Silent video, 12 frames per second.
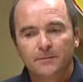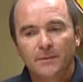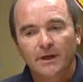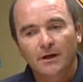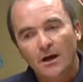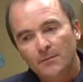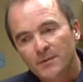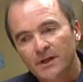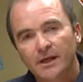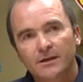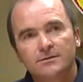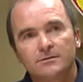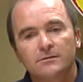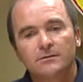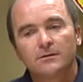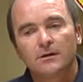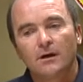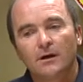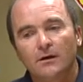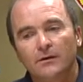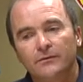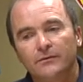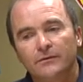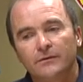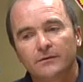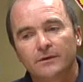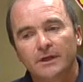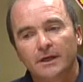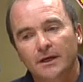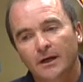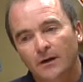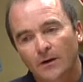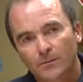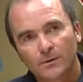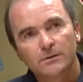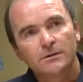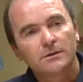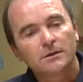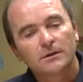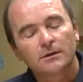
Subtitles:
The combination of the carbon